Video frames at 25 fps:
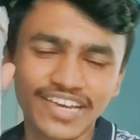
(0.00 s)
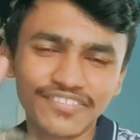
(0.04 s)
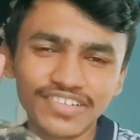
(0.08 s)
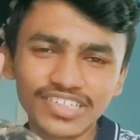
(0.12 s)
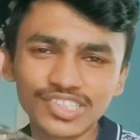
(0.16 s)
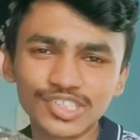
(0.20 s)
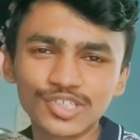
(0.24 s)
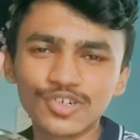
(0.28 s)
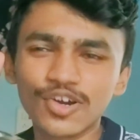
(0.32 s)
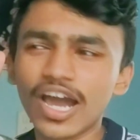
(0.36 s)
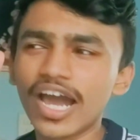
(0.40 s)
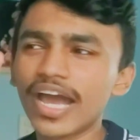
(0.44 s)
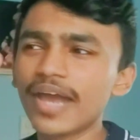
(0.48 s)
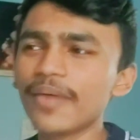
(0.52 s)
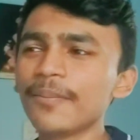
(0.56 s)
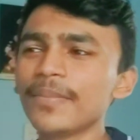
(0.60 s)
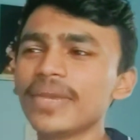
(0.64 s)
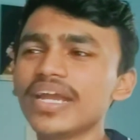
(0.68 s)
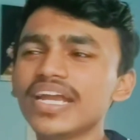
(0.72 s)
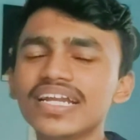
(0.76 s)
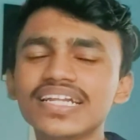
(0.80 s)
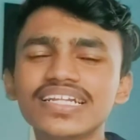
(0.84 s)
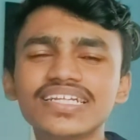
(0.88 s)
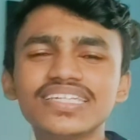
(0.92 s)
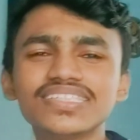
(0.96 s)
So I made
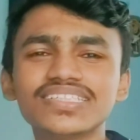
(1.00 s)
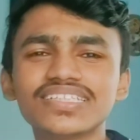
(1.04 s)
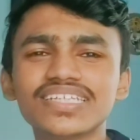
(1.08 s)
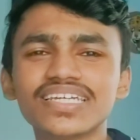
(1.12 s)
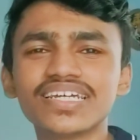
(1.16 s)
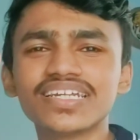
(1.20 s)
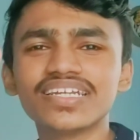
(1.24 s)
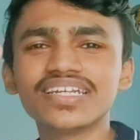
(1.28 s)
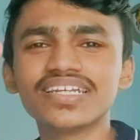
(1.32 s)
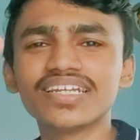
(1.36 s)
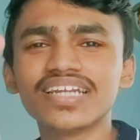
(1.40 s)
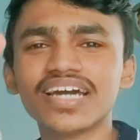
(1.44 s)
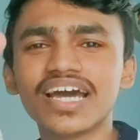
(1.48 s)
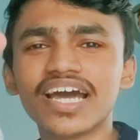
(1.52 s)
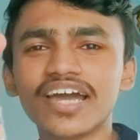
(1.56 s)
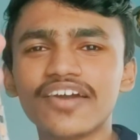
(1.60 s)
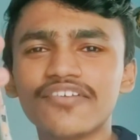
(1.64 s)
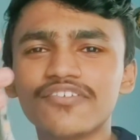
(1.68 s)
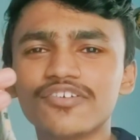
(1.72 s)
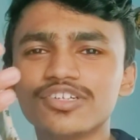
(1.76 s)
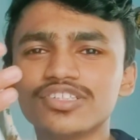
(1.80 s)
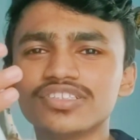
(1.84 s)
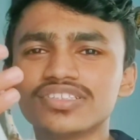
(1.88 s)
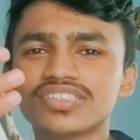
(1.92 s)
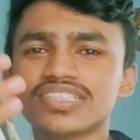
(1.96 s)
this, and I
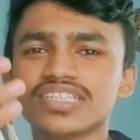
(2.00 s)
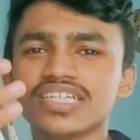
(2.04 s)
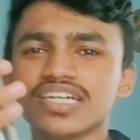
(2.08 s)
was